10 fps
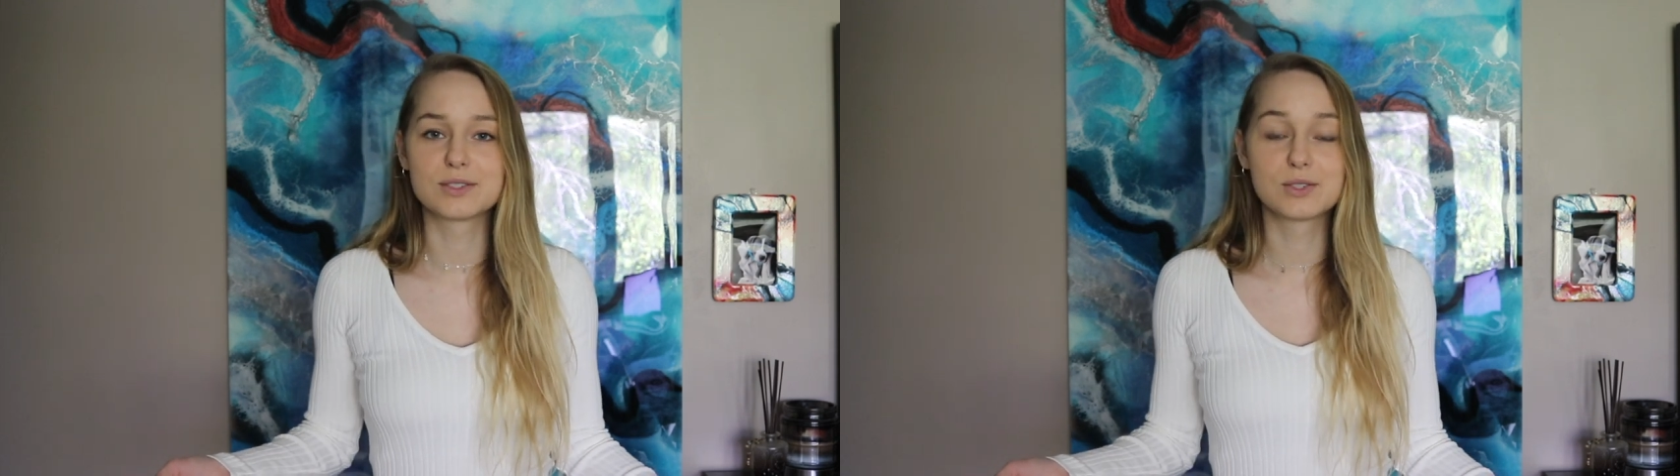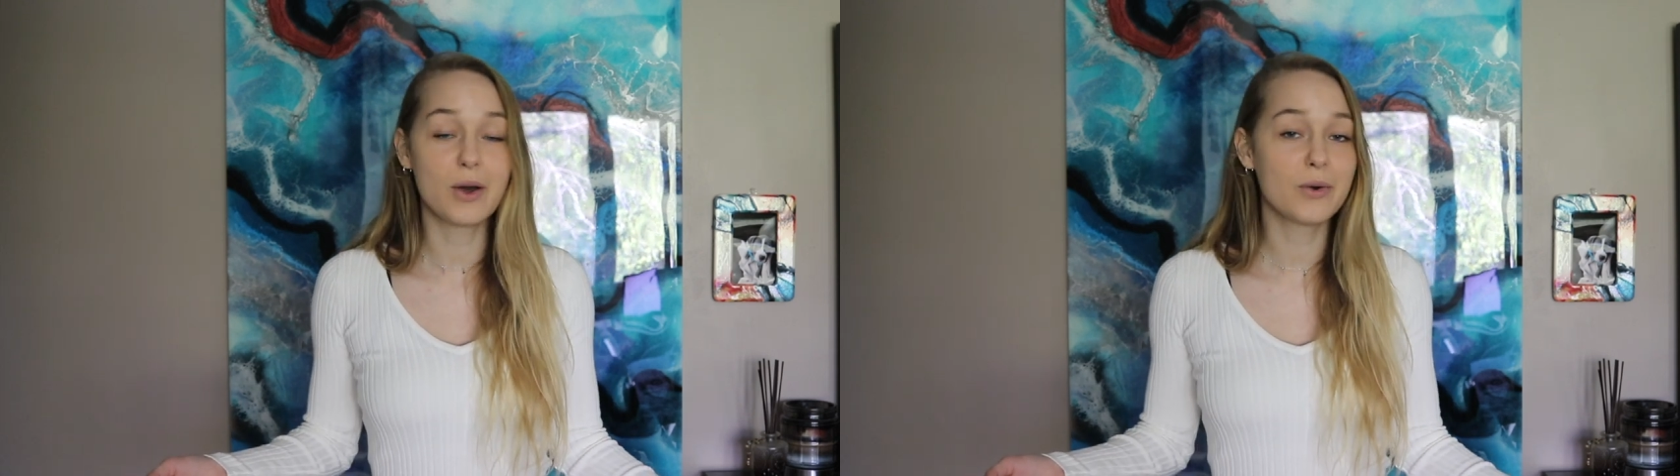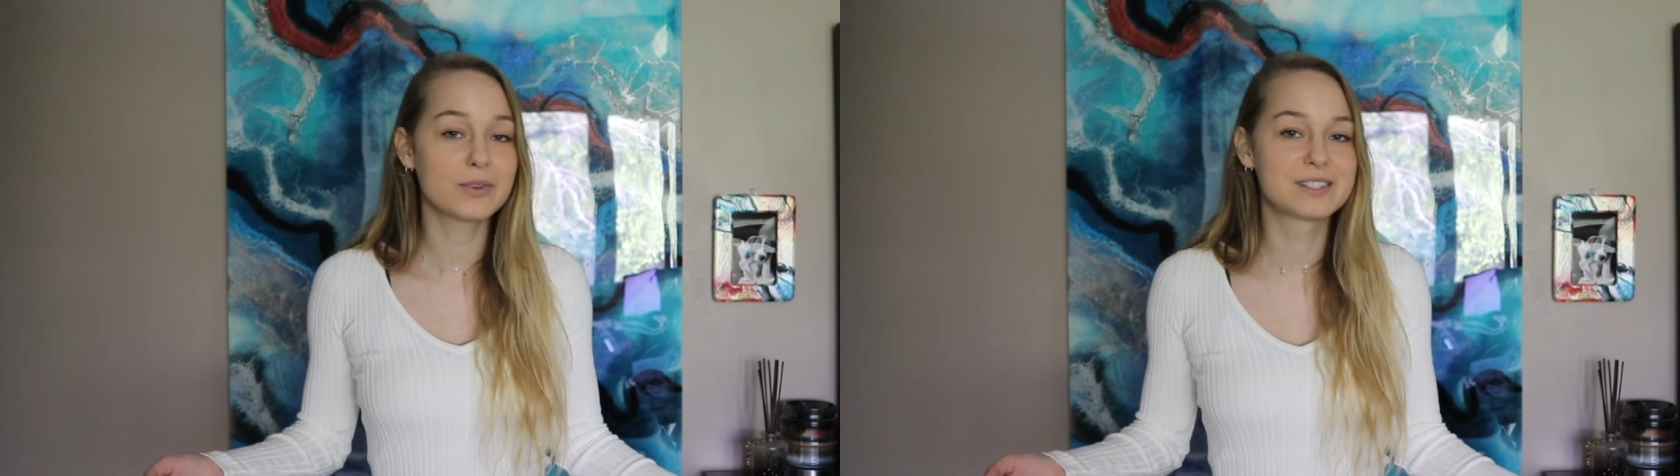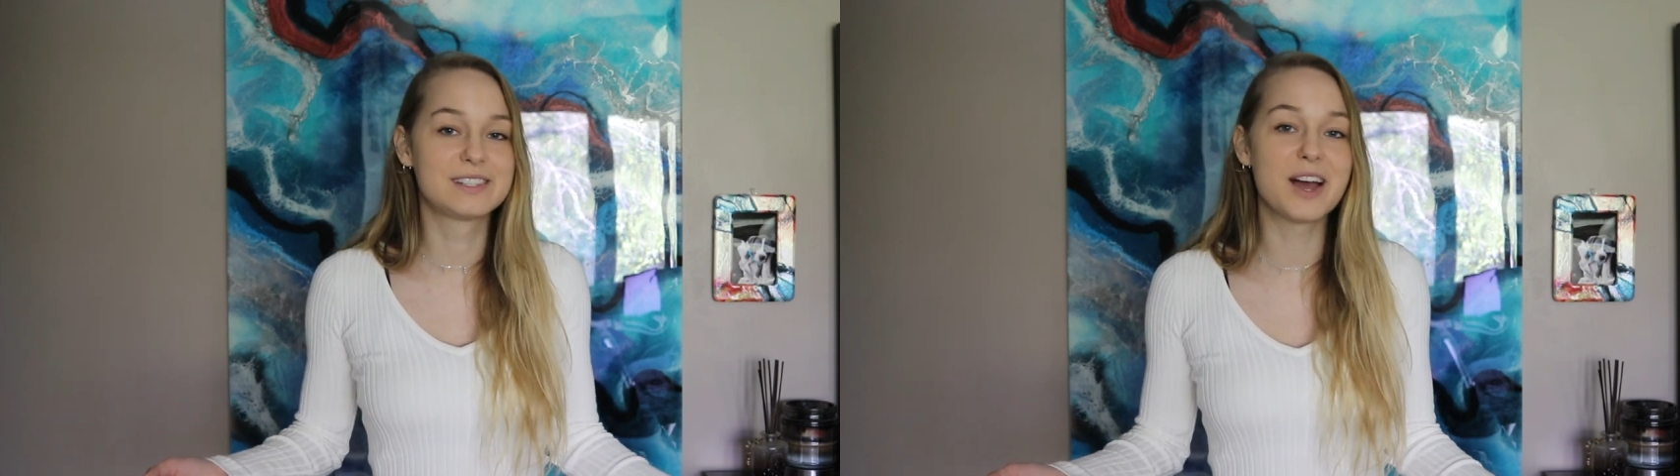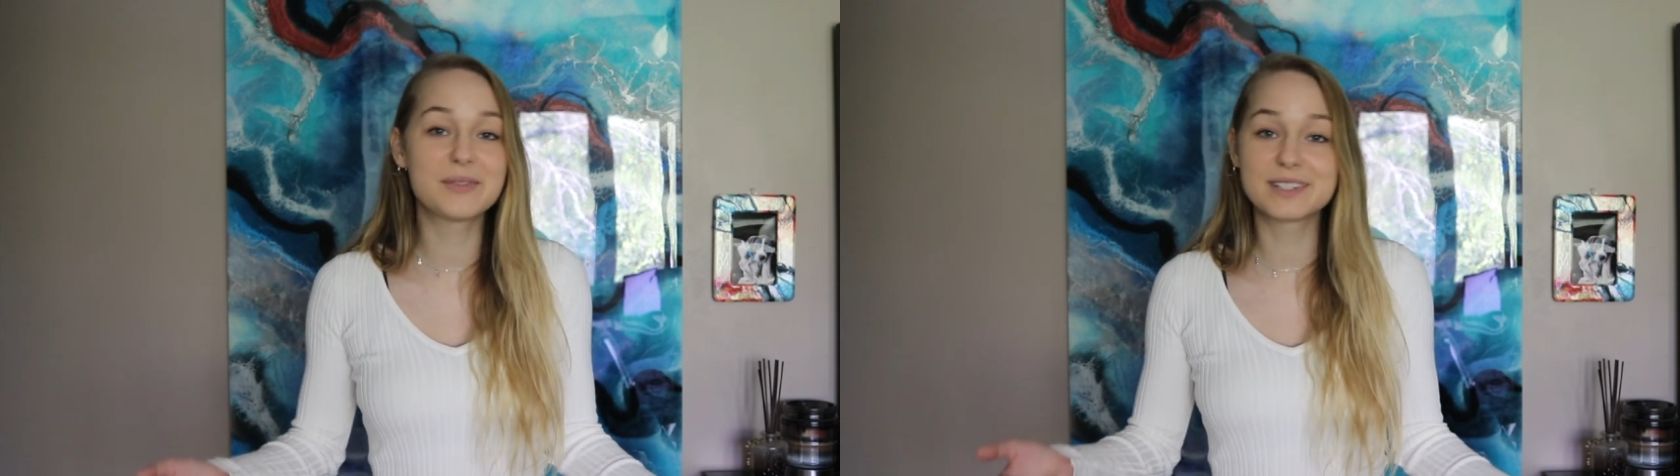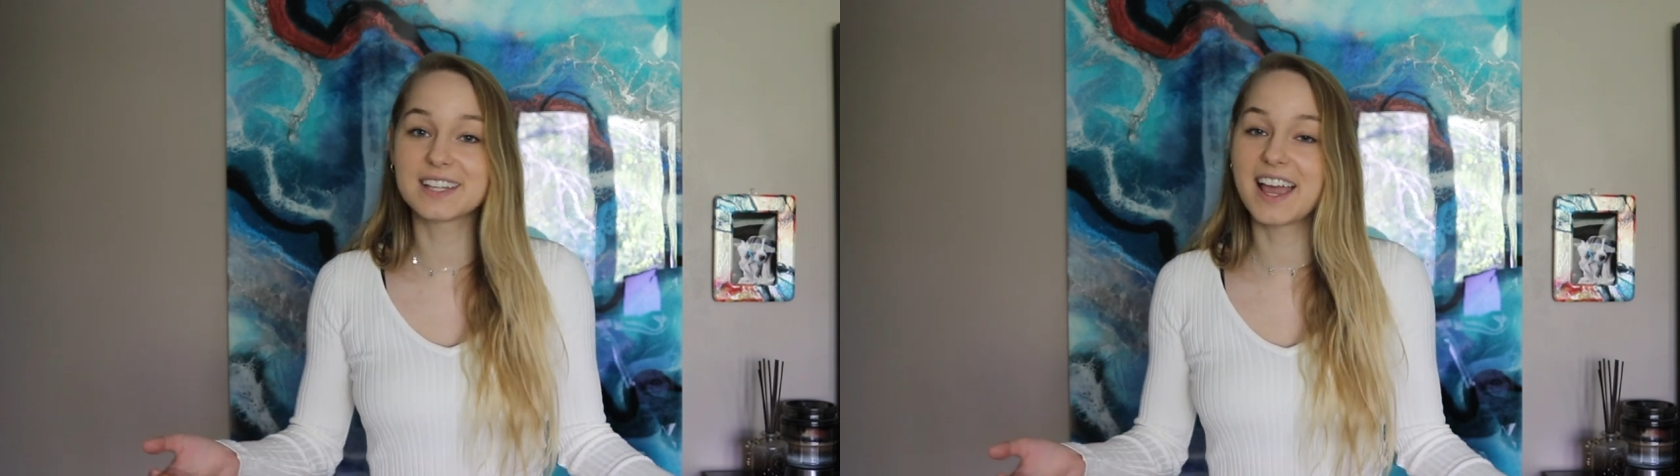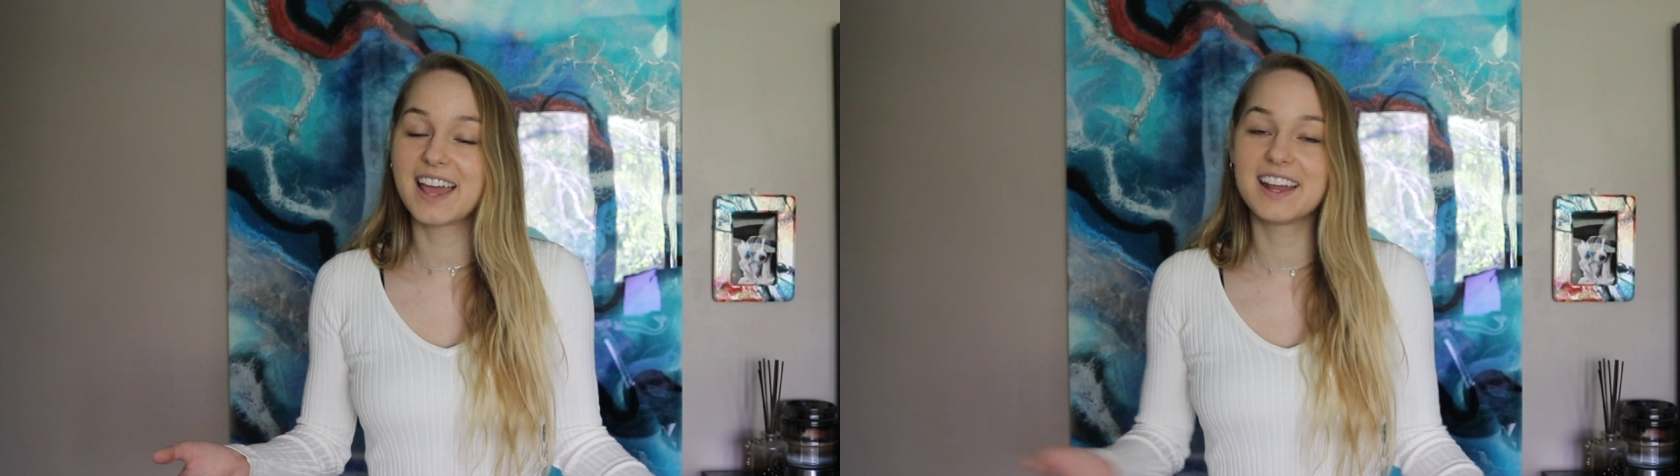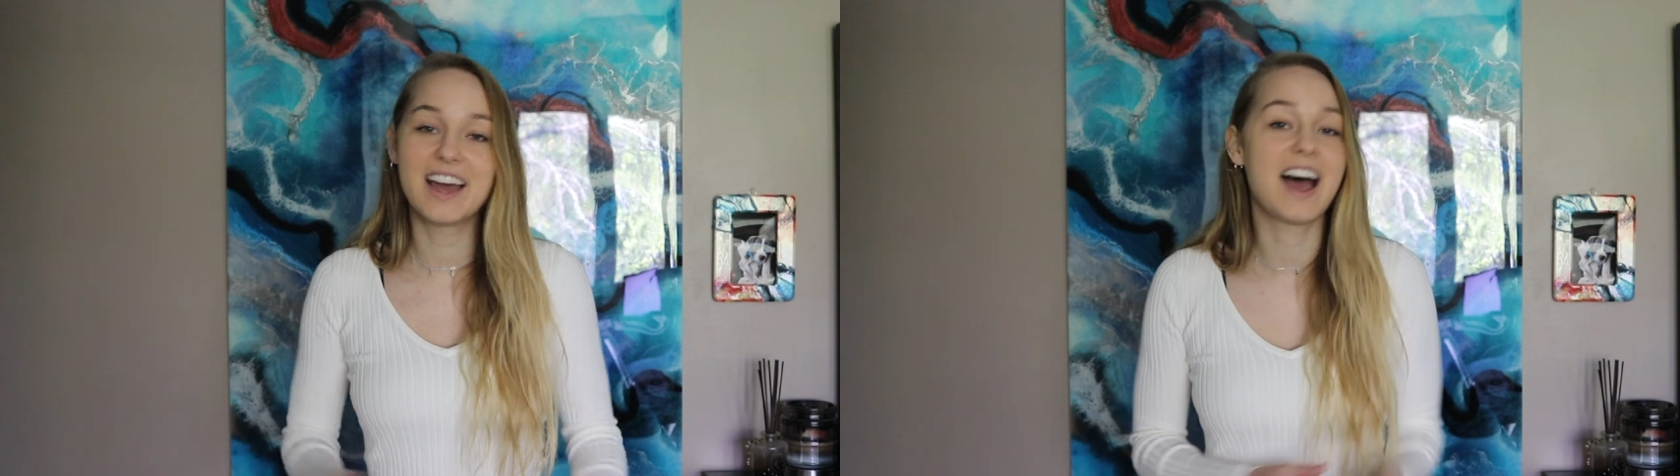So, stubborn Diana,